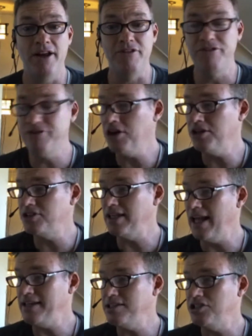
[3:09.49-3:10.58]
And first,
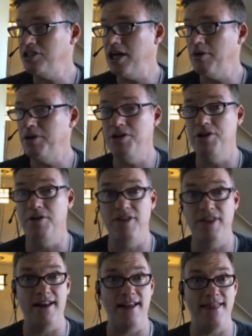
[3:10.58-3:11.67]
I'd like to share with you
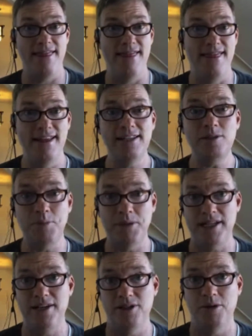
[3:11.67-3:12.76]
that this
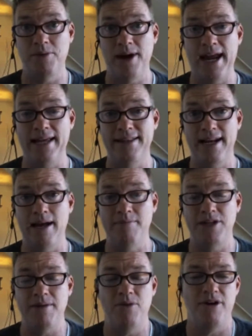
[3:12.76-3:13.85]
particular brain that
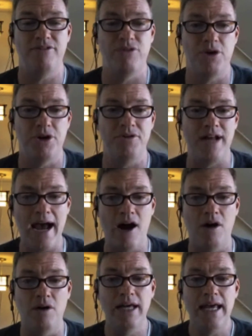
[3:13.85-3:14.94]
I'm demoing for you
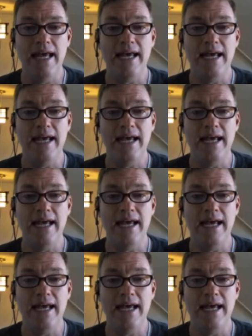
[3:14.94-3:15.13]
now